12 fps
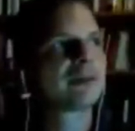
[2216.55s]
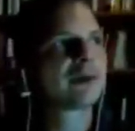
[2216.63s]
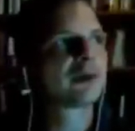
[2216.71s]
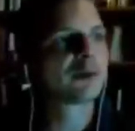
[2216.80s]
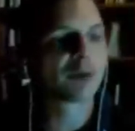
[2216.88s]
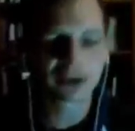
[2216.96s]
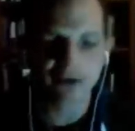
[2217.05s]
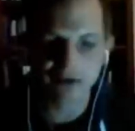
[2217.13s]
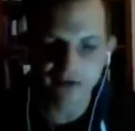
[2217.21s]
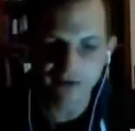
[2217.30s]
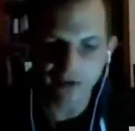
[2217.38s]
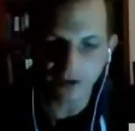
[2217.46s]
the
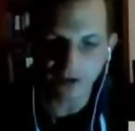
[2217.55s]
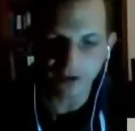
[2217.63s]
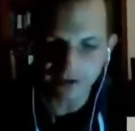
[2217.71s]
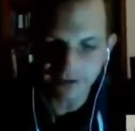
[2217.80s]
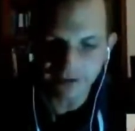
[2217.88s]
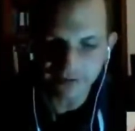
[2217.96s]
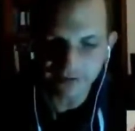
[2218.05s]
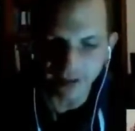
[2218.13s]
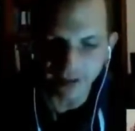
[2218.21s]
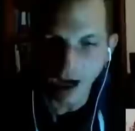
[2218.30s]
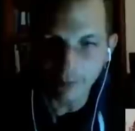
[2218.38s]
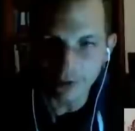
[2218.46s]
first people who actually
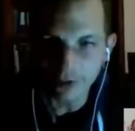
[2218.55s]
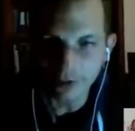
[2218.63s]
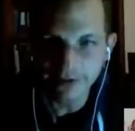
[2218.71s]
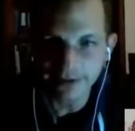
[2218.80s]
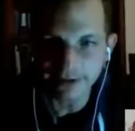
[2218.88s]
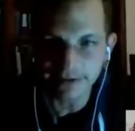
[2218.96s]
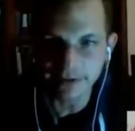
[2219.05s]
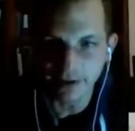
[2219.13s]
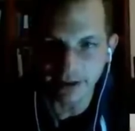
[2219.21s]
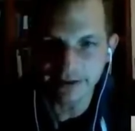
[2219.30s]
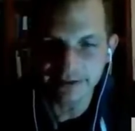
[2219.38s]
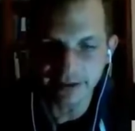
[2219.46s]
studied
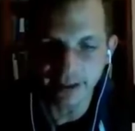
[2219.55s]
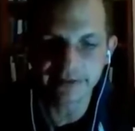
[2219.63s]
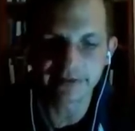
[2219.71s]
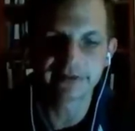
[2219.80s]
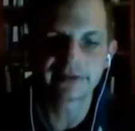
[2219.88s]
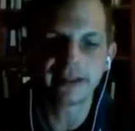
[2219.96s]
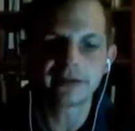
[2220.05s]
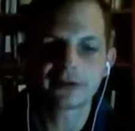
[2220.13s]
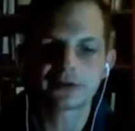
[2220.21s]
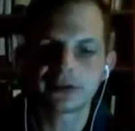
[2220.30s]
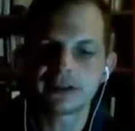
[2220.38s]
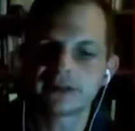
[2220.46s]
armor in the
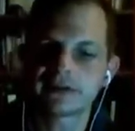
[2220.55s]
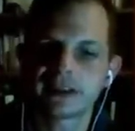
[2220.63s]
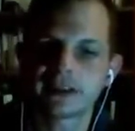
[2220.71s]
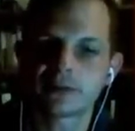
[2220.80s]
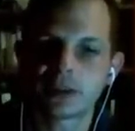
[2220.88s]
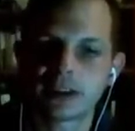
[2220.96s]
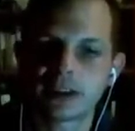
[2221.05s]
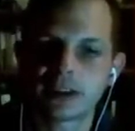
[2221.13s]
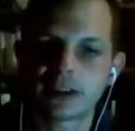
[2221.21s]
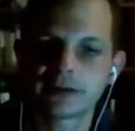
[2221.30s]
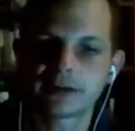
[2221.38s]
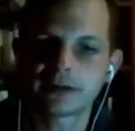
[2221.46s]
late 19th century,
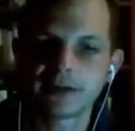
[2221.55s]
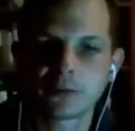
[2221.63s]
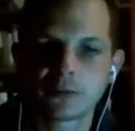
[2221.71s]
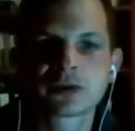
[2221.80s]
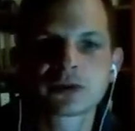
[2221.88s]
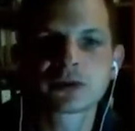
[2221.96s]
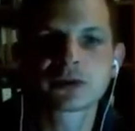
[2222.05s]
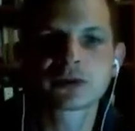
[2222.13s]
they said, well, the